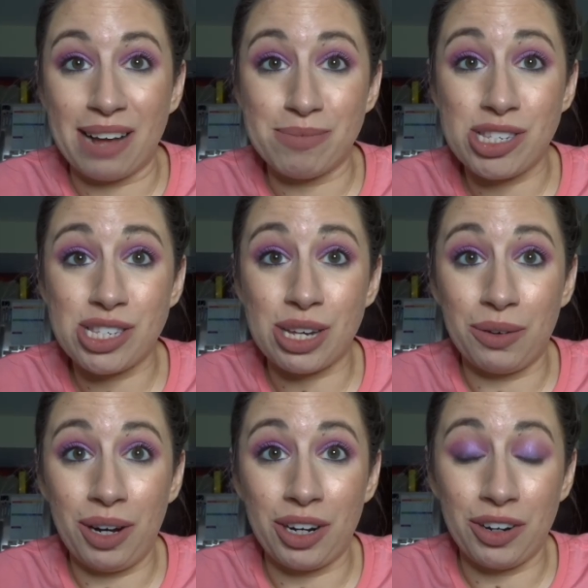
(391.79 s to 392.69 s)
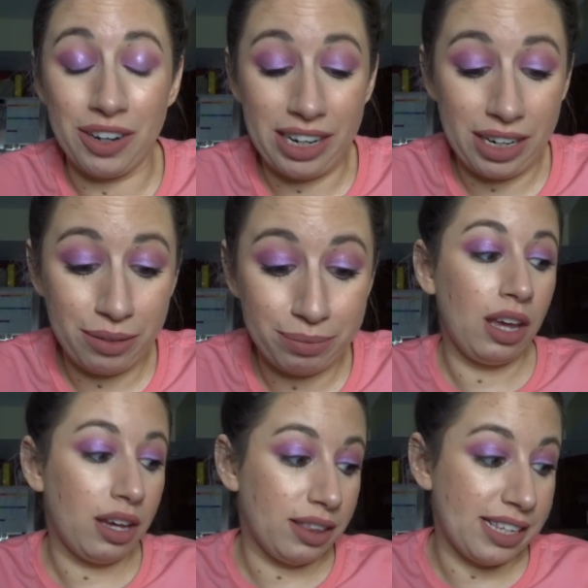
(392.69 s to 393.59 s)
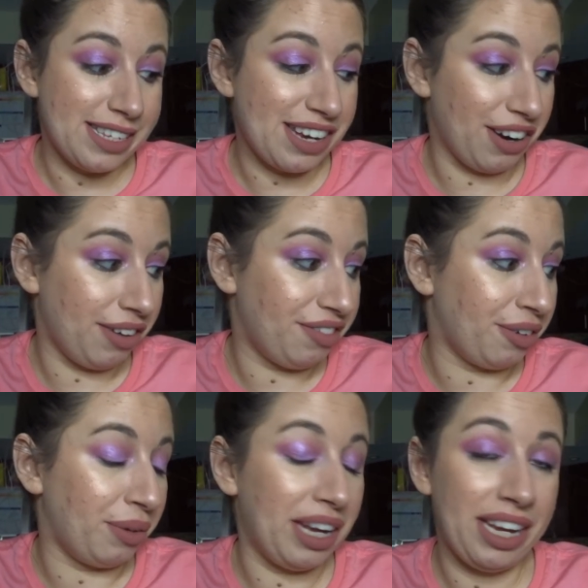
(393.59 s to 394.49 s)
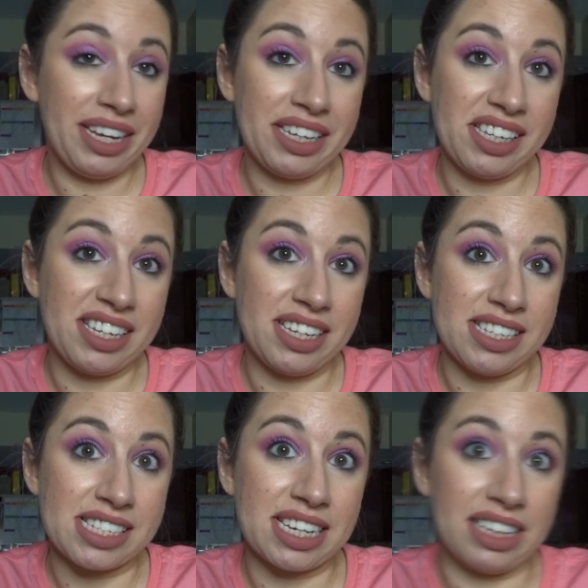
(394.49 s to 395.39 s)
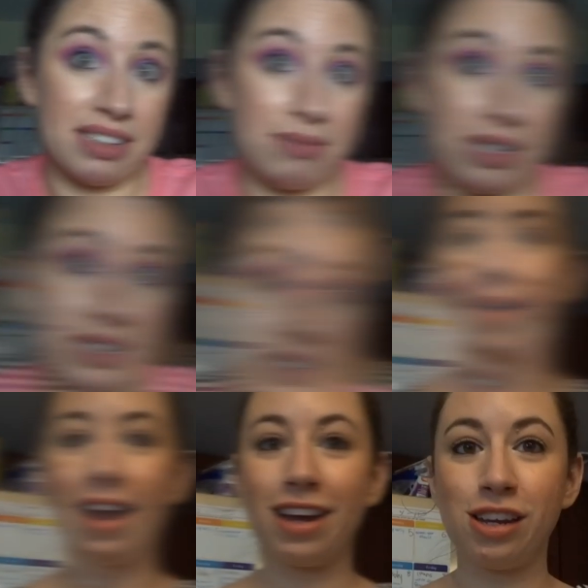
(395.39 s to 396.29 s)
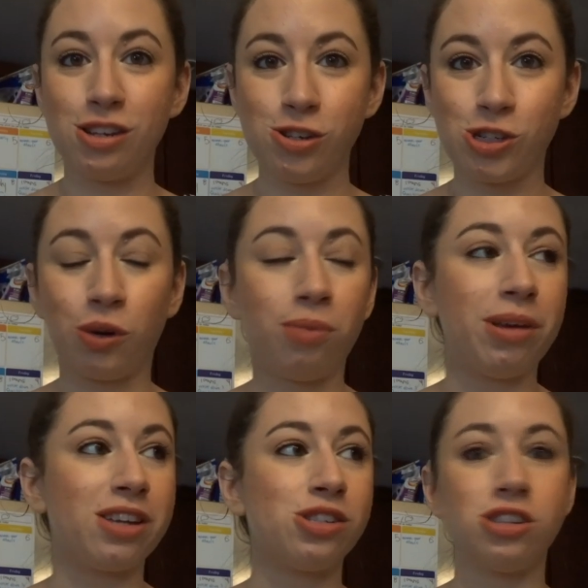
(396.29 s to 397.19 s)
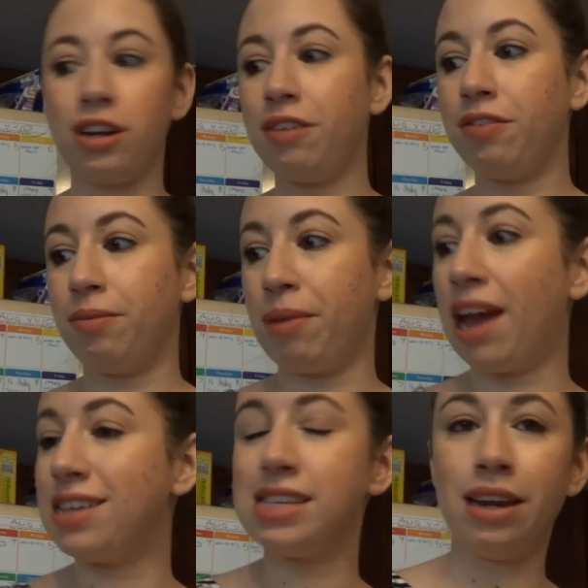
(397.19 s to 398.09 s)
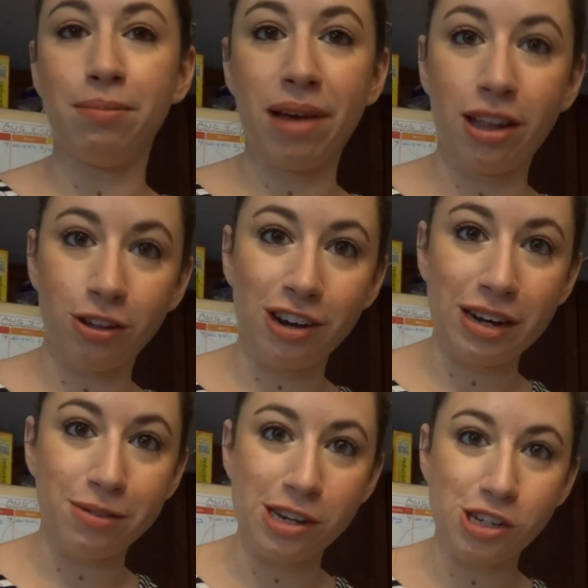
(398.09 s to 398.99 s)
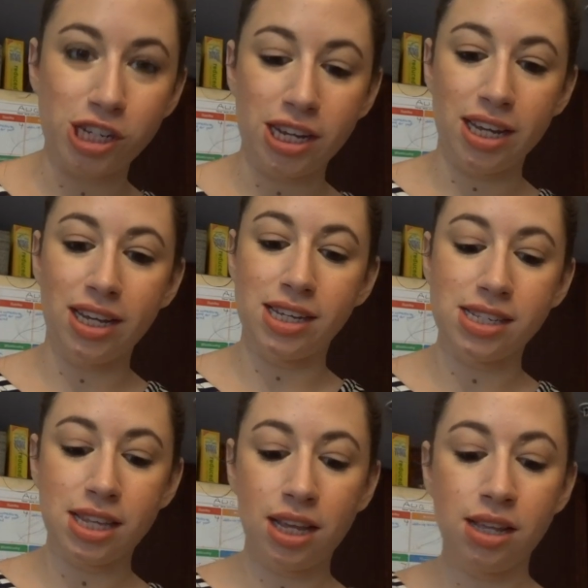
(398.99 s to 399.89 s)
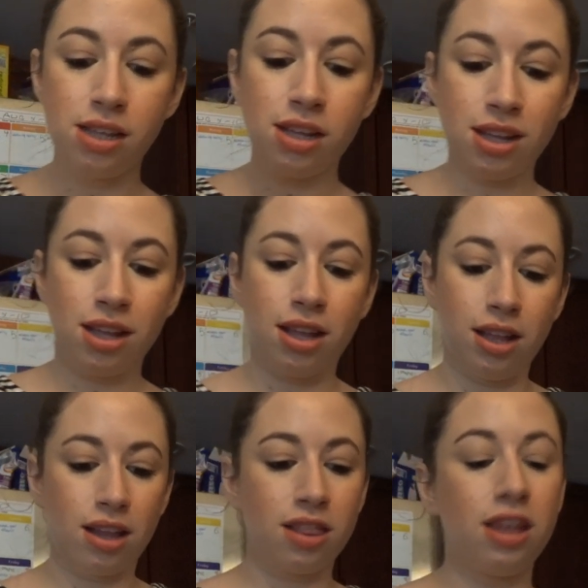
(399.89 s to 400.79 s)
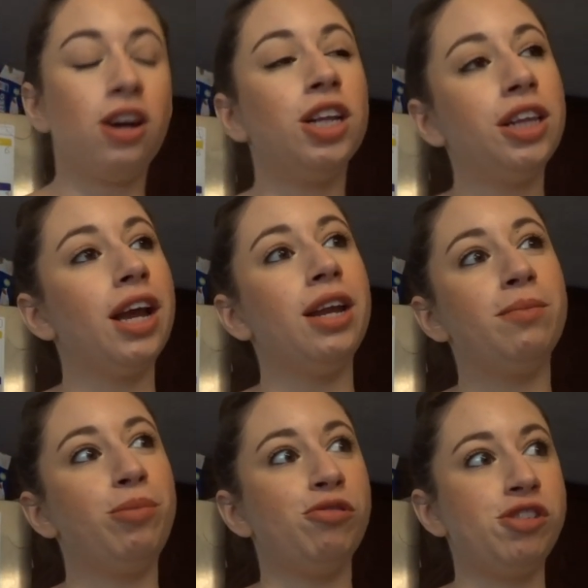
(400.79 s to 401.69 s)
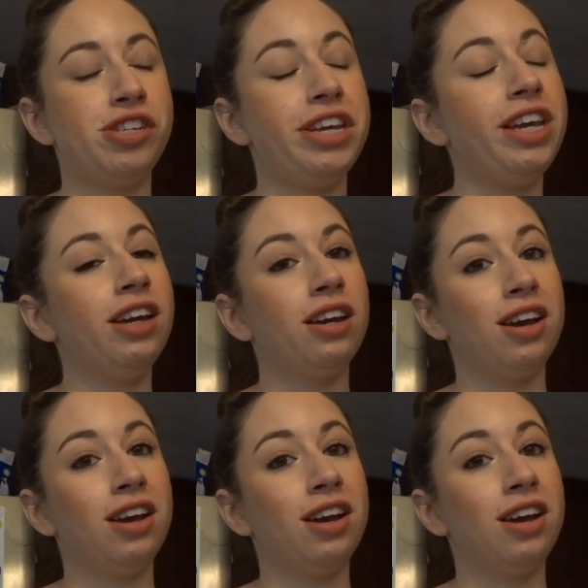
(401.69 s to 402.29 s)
I'm so hungry. This dairy-free week, it's killing me. I had a package show up yesterday from Madison and Mallory, which is the online boutique